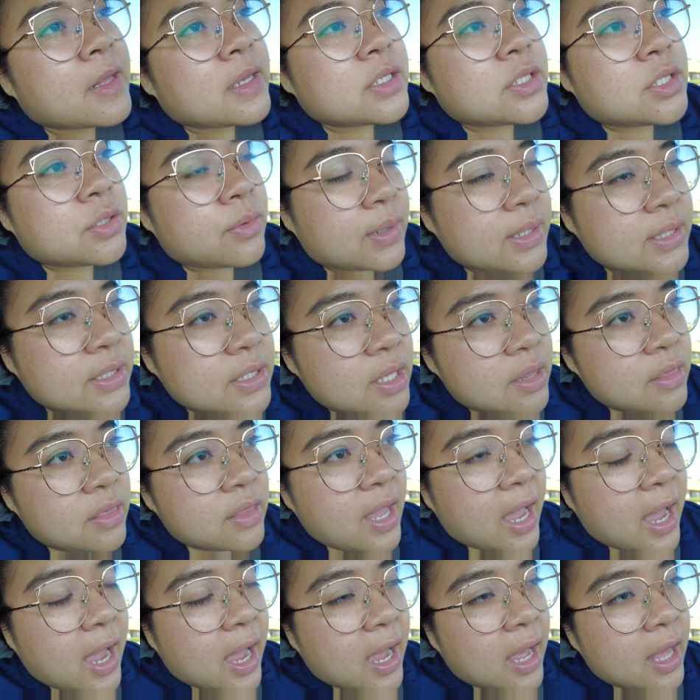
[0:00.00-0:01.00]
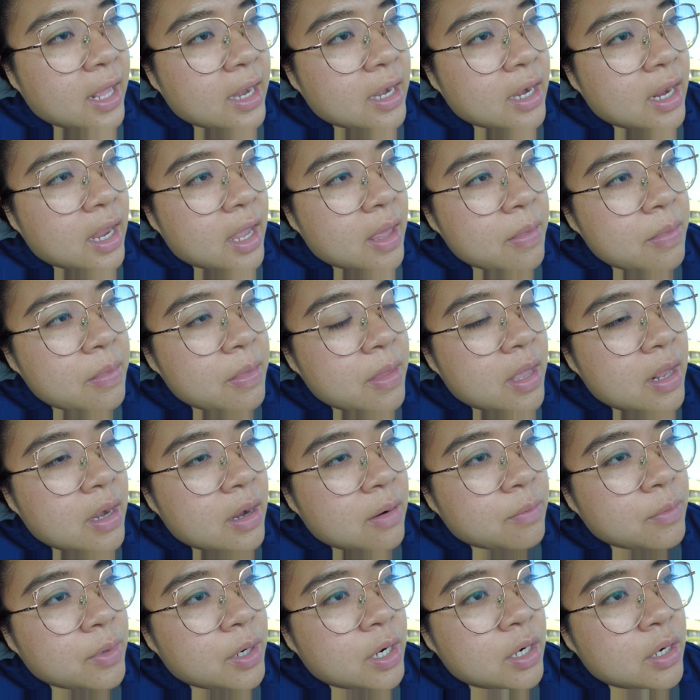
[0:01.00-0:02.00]
So I did that, and then
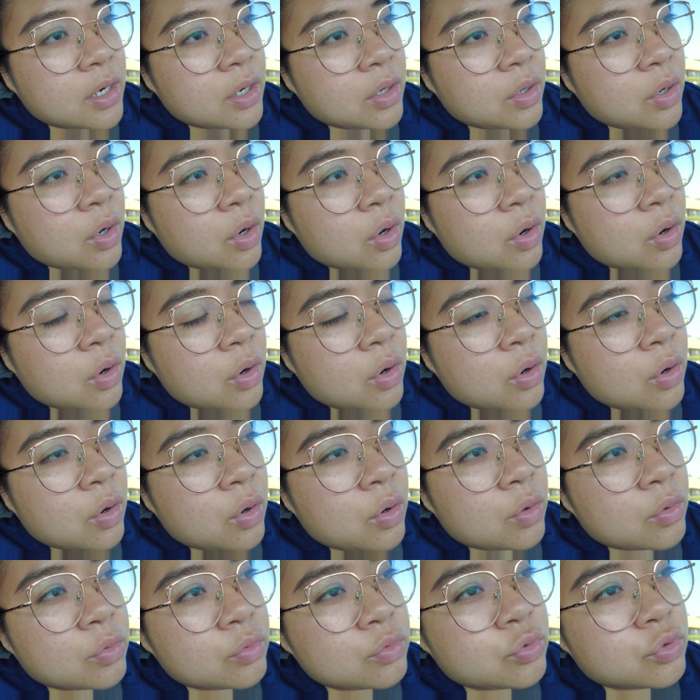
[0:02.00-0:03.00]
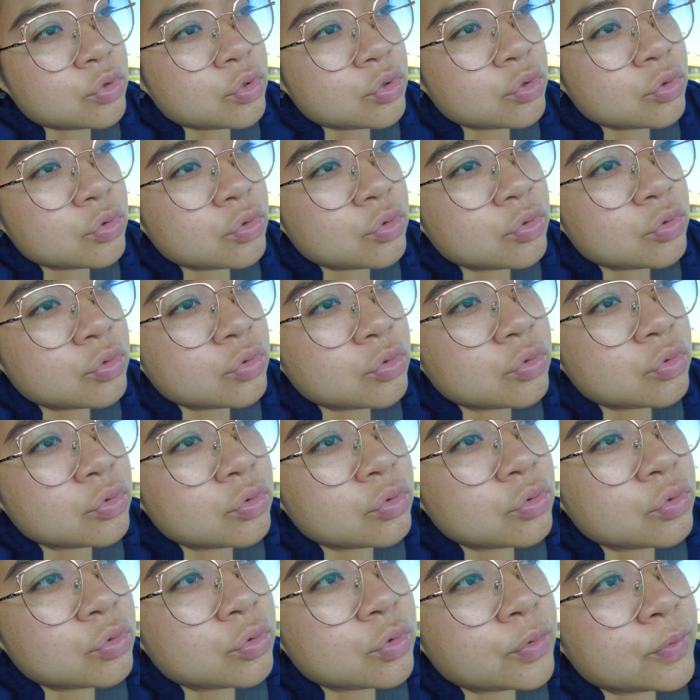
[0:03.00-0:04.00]
I'm going to go
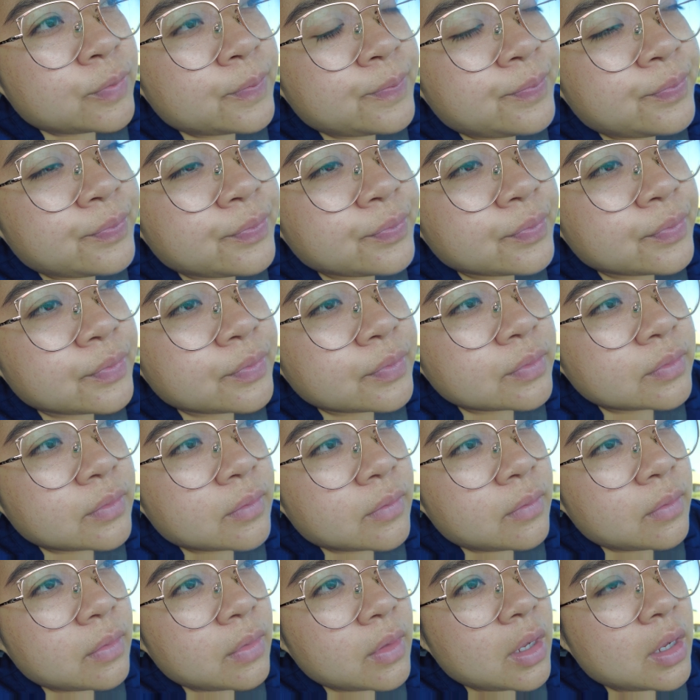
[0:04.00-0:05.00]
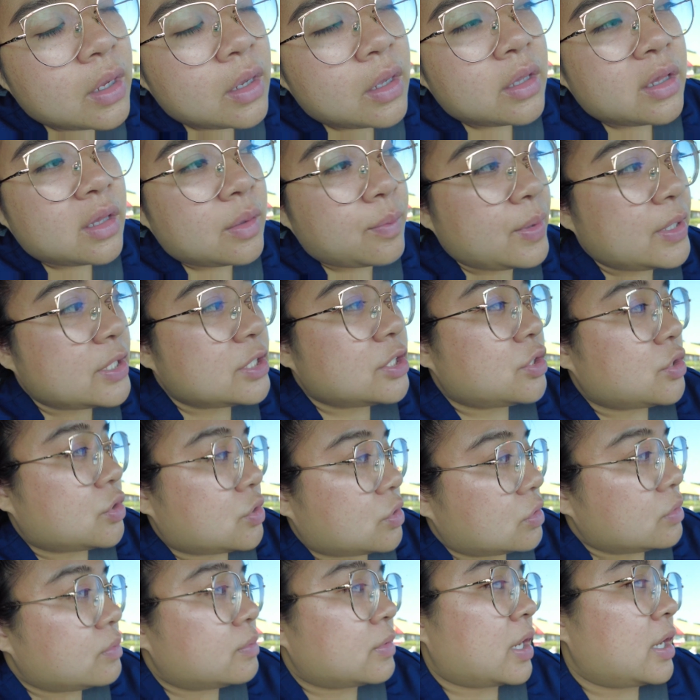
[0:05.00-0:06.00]
to the patient's
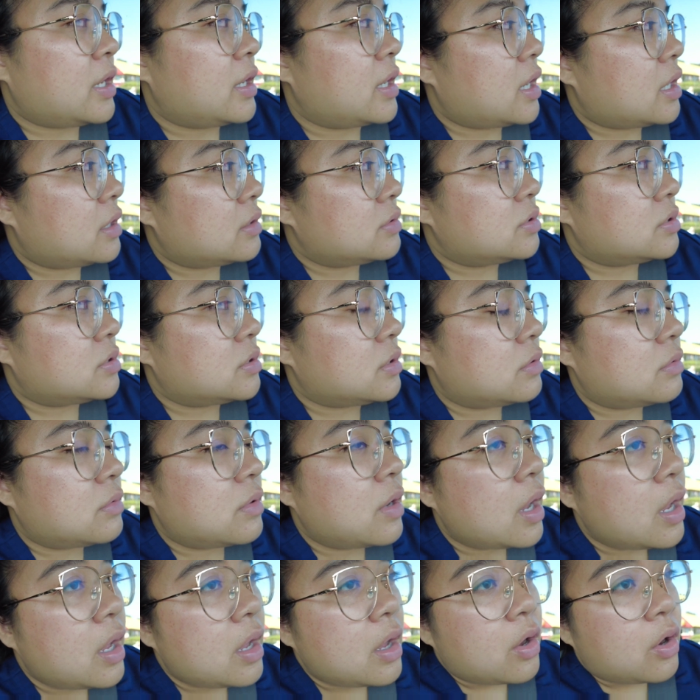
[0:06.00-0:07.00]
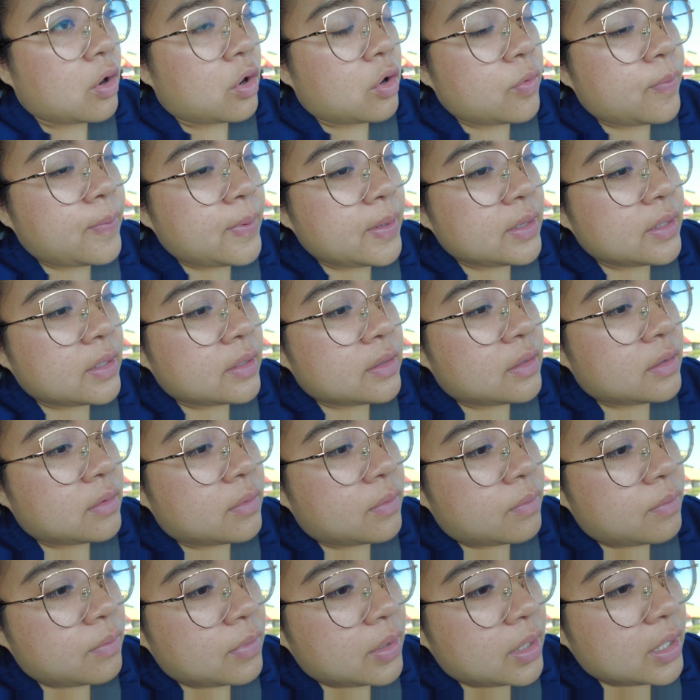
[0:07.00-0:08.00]
home right now, so hoping that
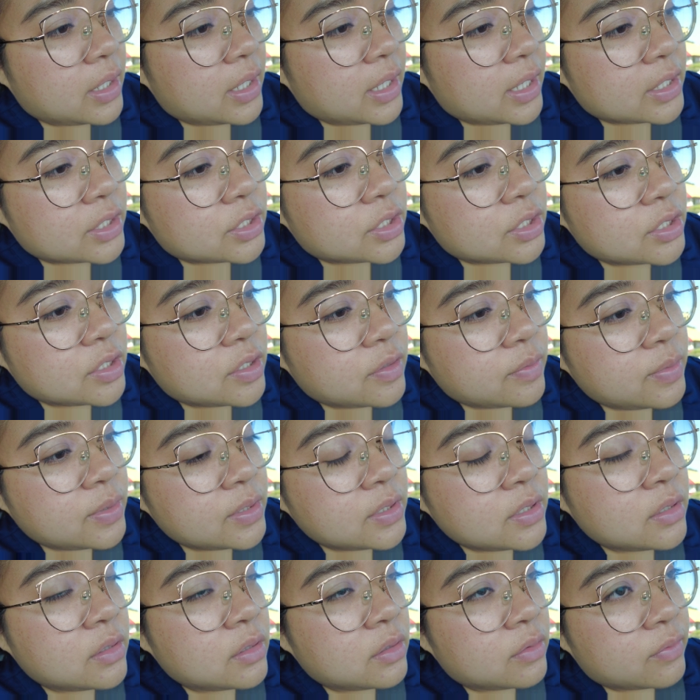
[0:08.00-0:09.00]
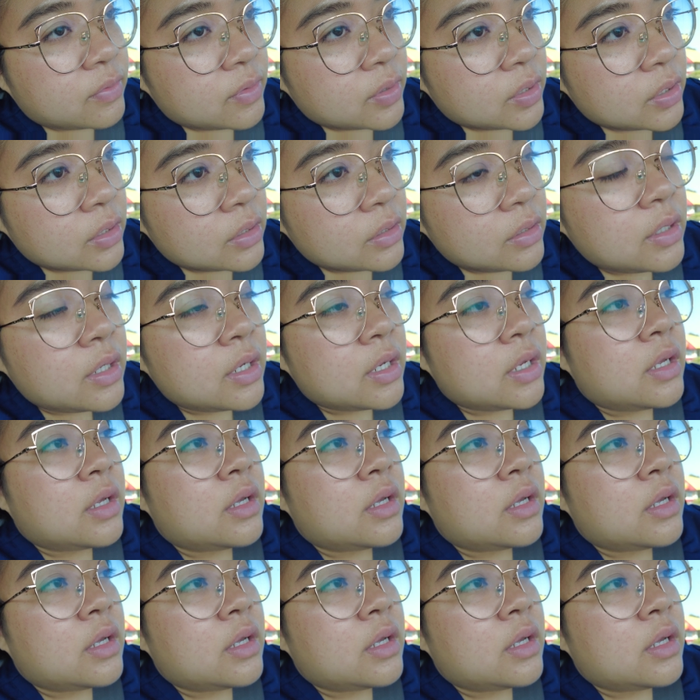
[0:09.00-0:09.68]
the medications have been delivered.